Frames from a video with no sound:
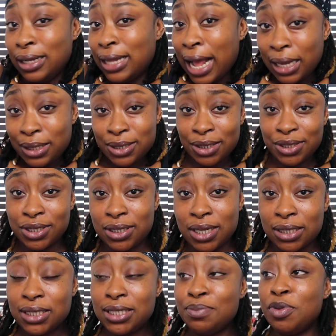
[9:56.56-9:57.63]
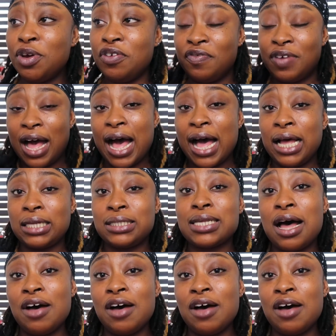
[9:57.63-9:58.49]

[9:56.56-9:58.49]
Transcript: that is such a dusty move, guys.